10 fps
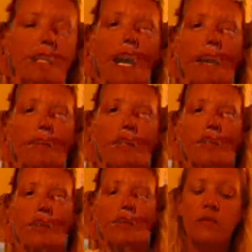Type
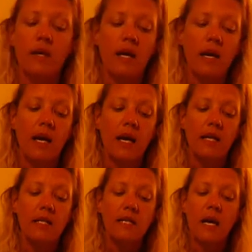2.
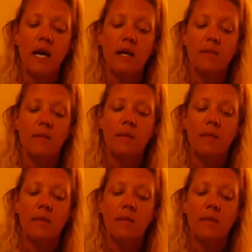Any type